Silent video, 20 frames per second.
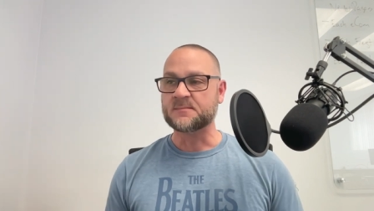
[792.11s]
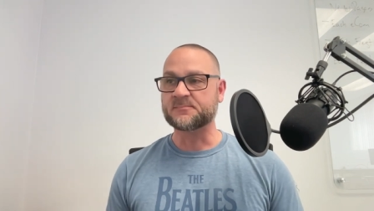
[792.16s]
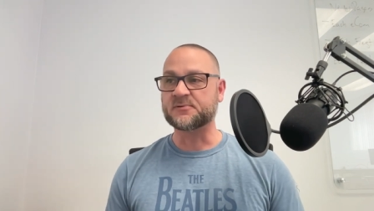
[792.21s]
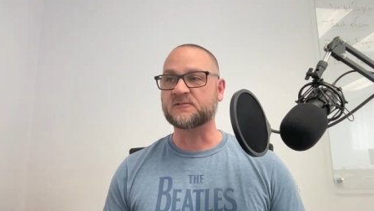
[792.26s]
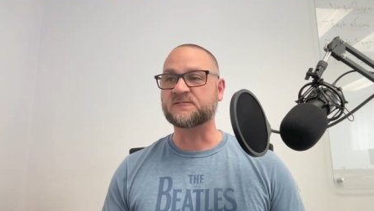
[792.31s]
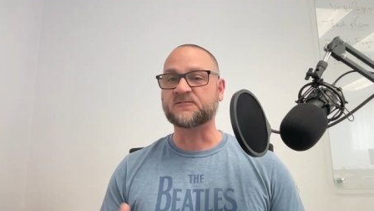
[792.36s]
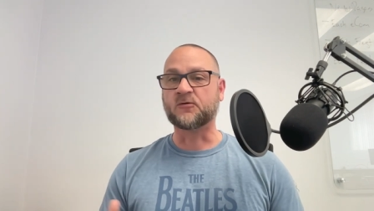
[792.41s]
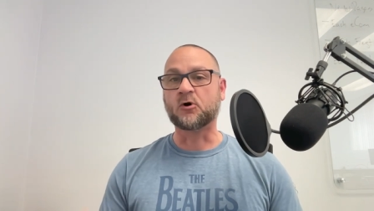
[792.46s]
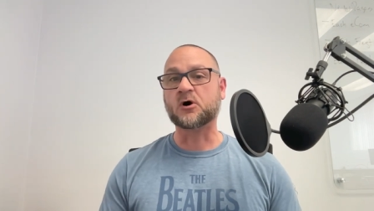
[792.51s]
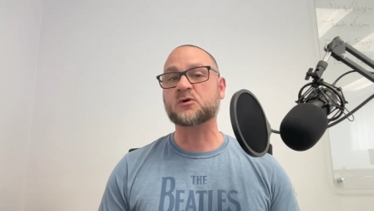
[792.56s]

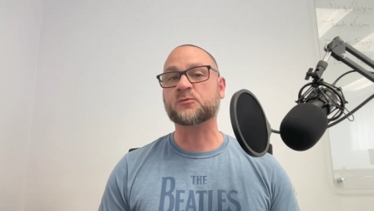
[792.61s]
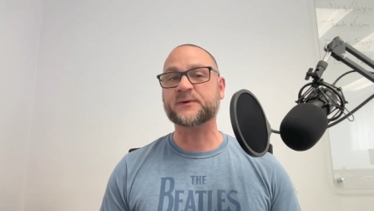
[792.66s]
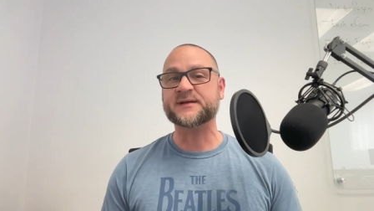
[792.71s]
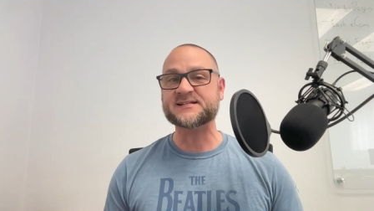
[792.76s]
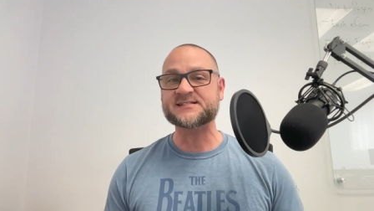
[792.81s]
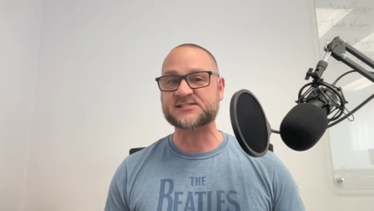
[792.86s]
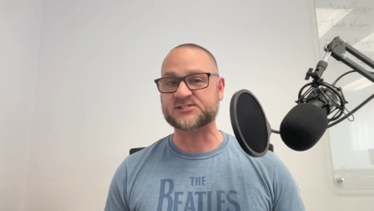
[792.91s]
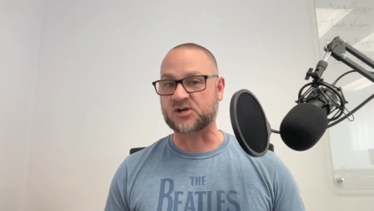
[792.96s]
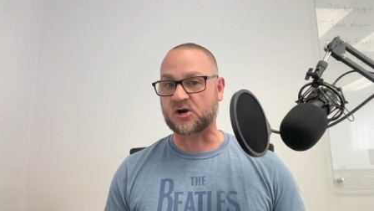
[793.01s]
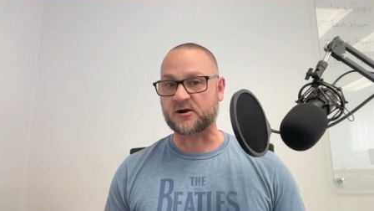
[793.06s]
before
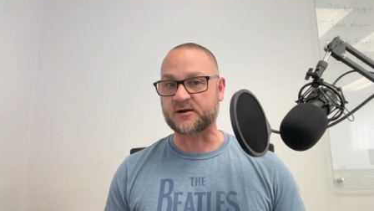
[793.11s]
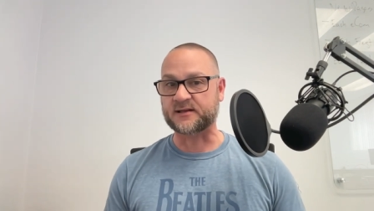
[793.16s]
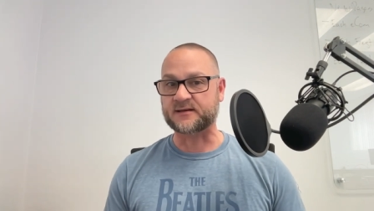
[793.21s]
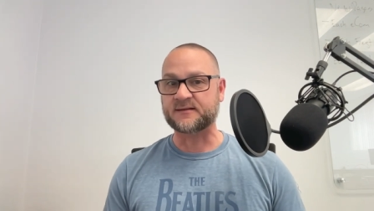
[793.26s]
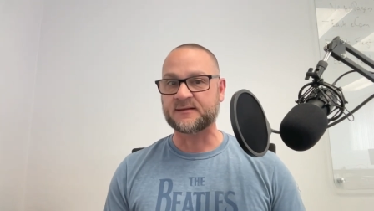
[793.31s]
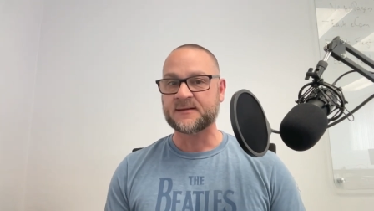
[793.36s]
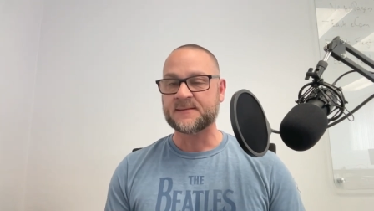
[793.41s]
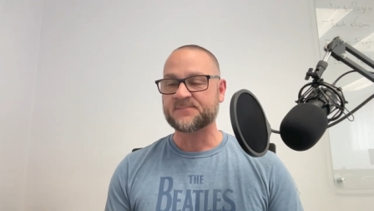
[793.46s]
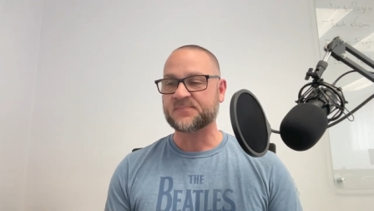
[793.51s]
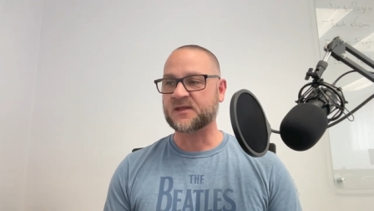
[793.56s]
we
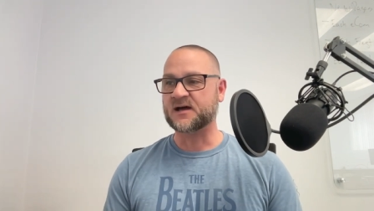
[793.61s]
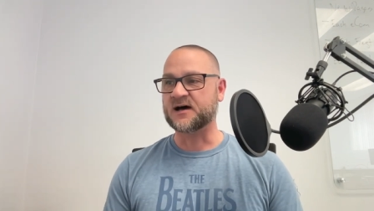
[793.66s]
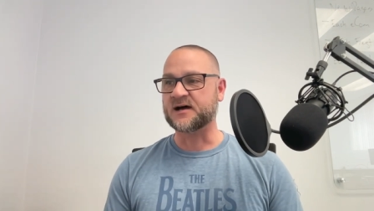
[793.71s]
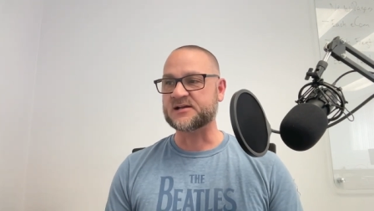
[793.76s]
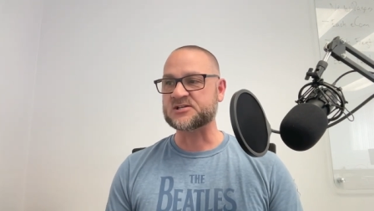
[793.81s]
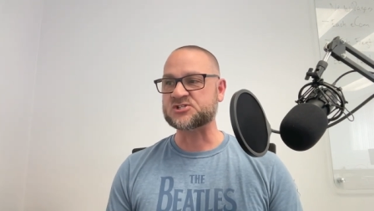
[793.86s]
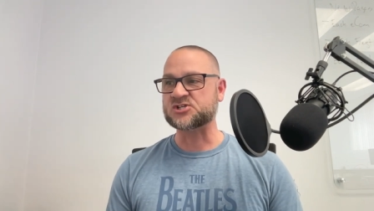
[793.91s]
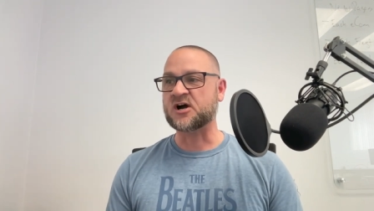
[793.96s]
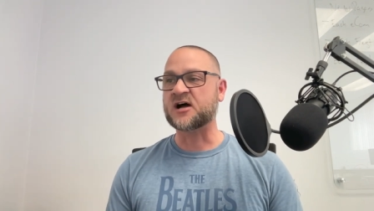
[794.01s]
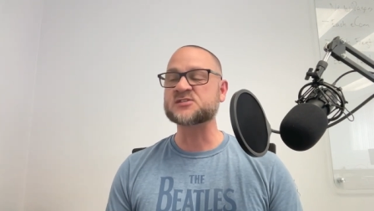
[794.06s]
started,
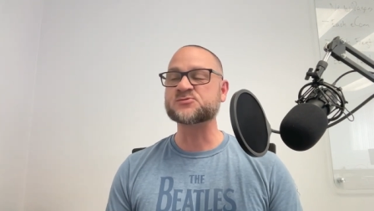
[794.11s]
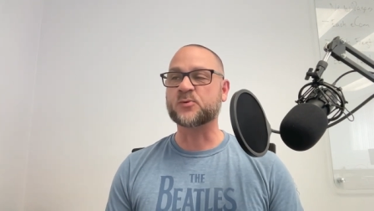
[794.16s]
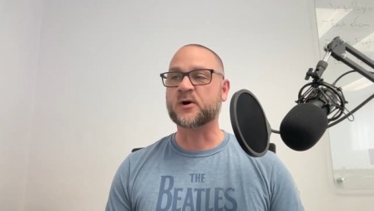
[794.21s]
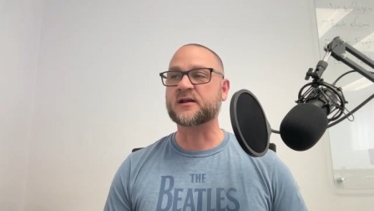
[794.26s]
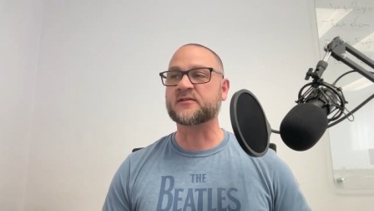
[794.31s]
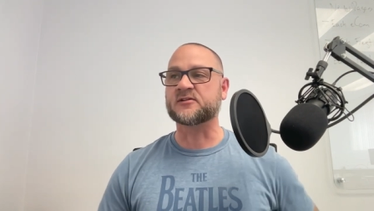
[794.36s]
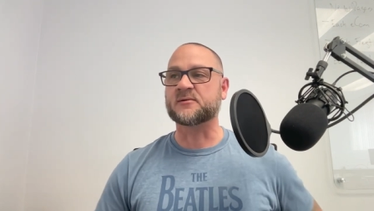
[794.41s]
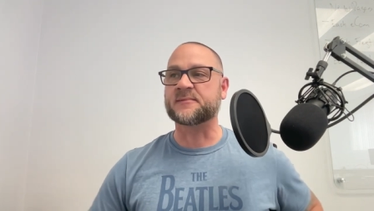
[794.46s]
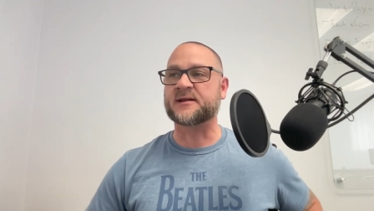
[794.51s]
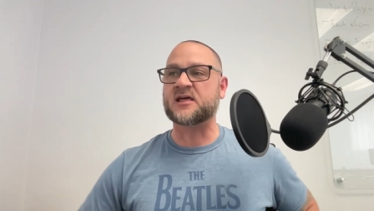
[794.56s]
uh, Sean's
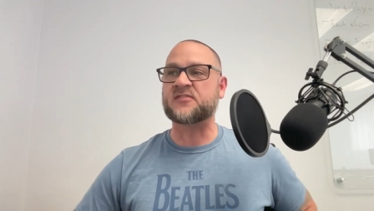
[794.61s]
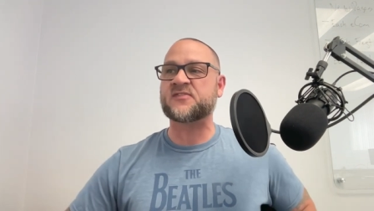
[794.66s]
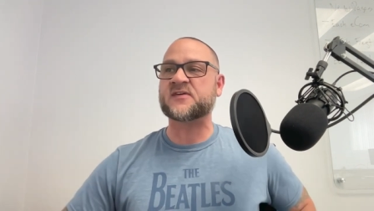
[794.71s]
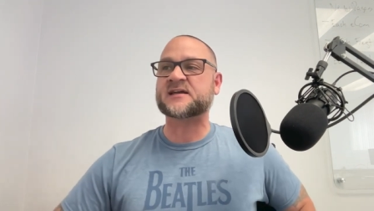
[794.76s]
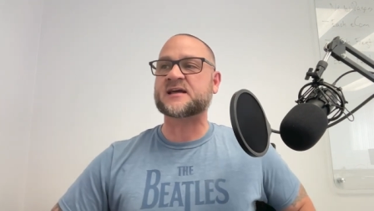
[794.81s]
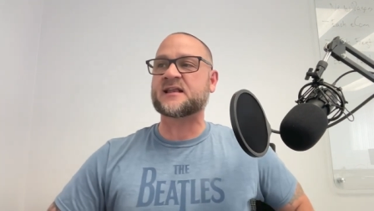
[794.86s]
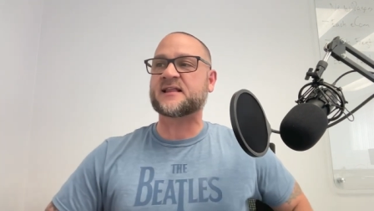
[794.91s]
one of them, and I think I'd